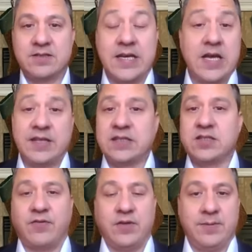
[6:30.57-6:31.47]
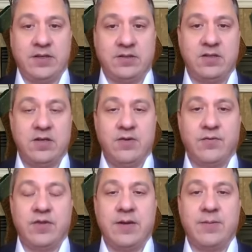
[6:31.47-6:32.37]
that nothing's off limits
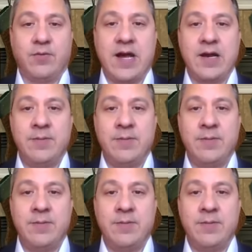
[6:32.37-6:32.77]
for them, right?